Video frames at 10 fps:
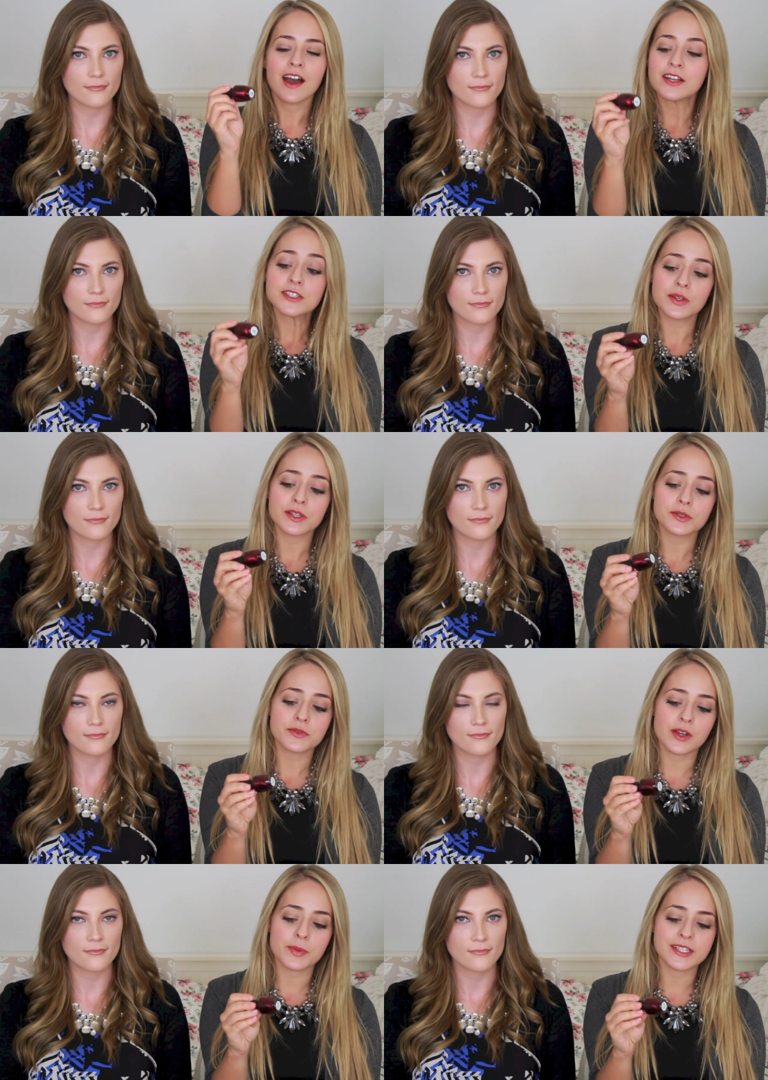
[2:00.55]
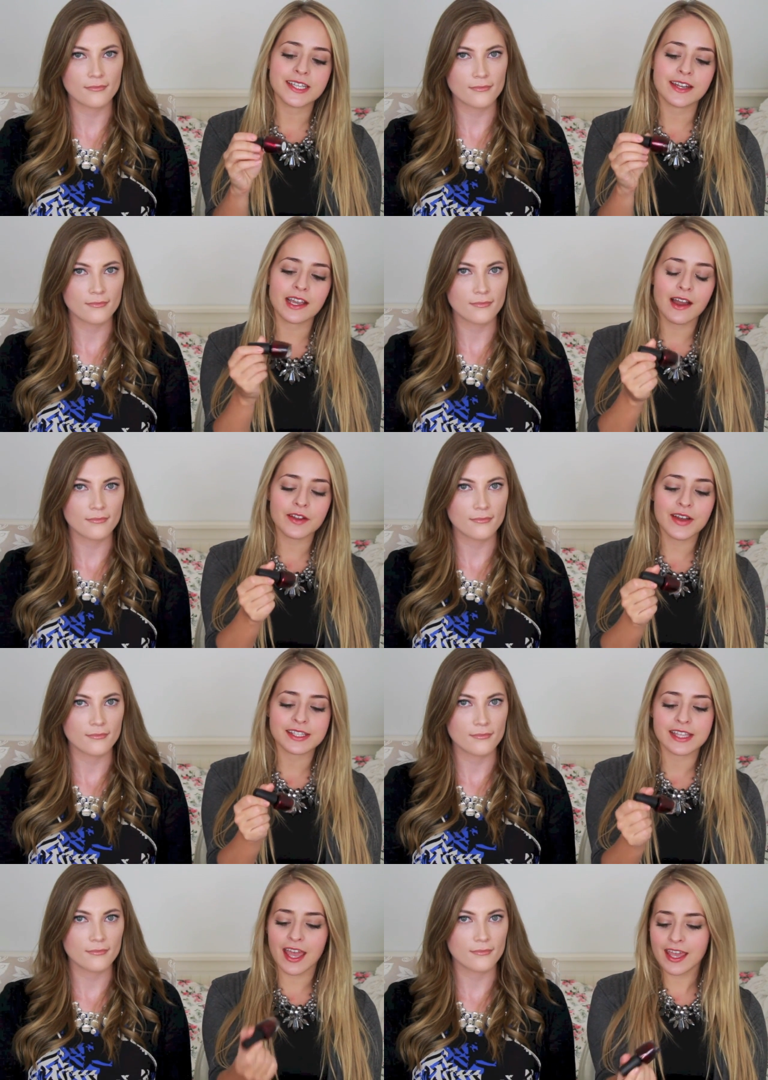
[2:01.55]
Speaker 1: I just thought this was really pretty and it kind of
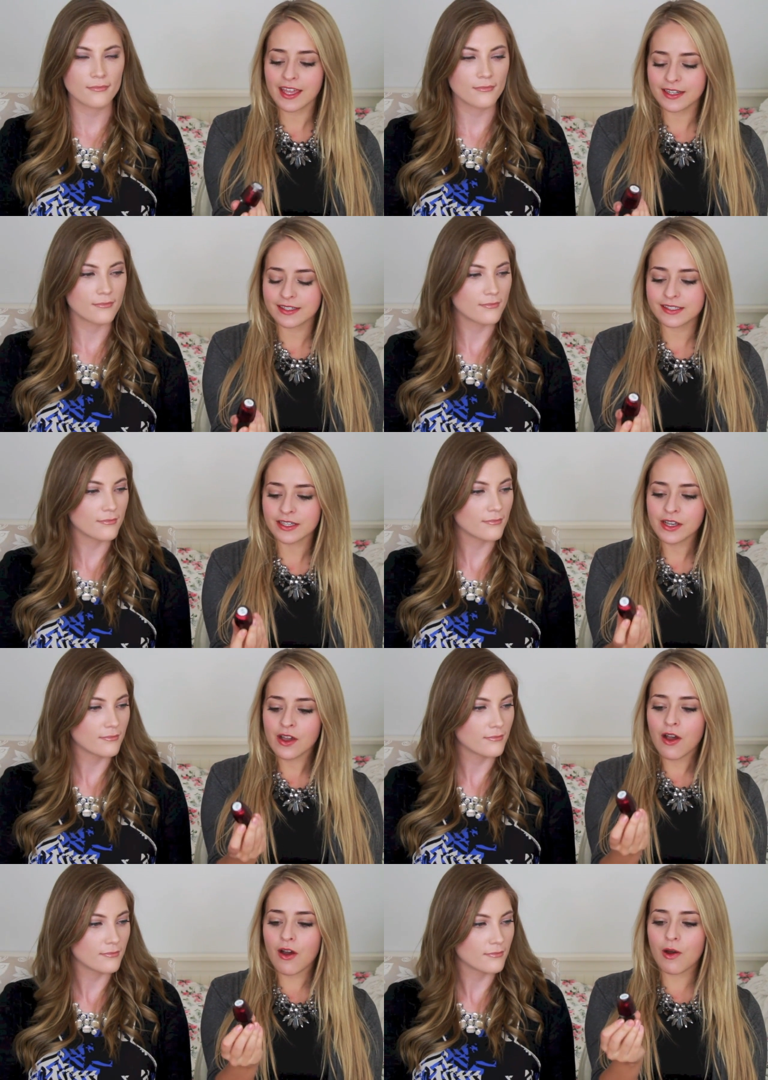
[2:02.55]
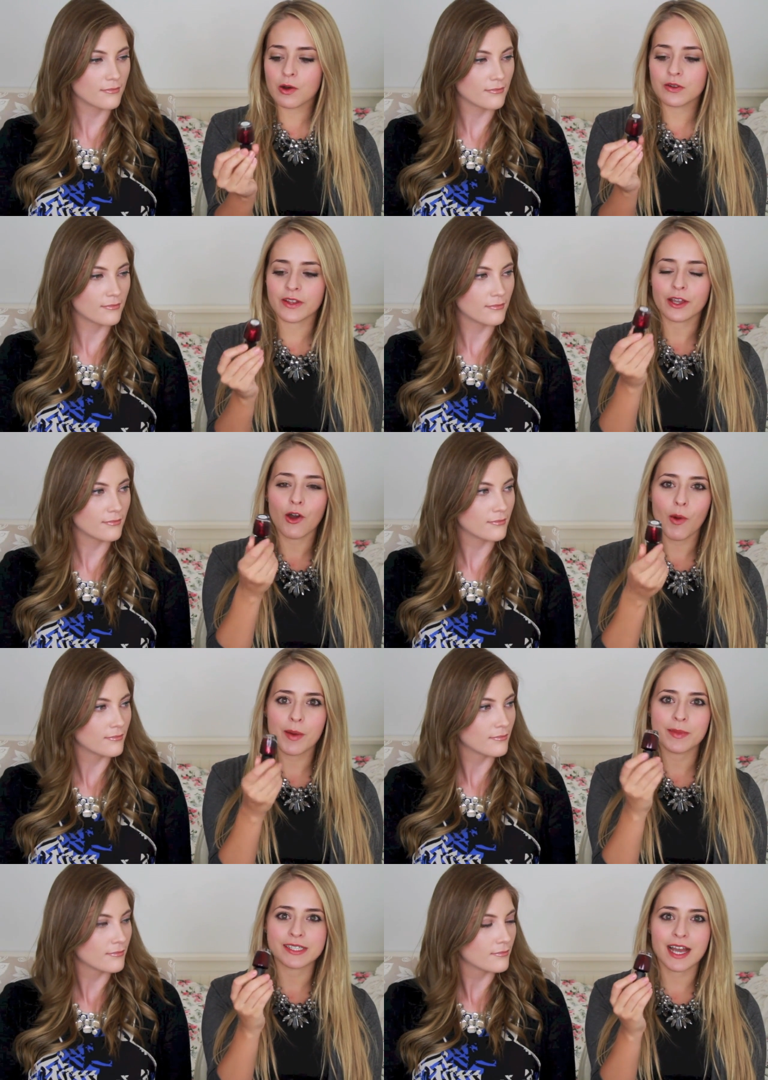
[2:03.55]
has that hint of like
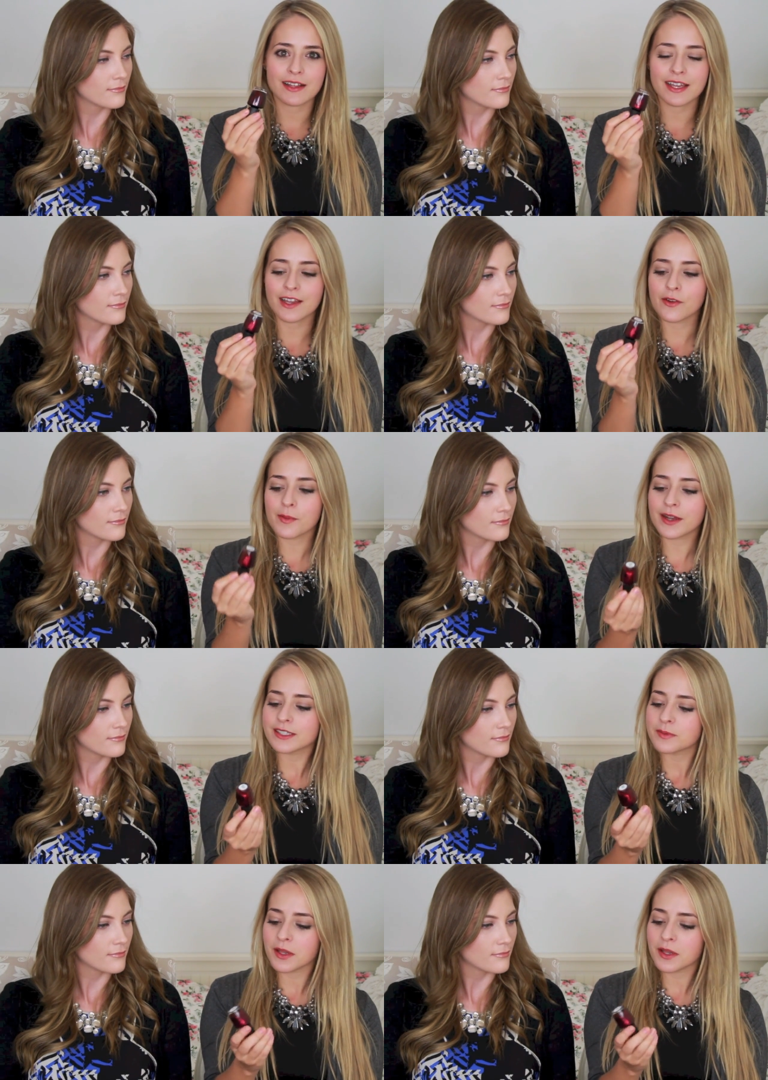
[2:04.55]
copper metallic. It reminds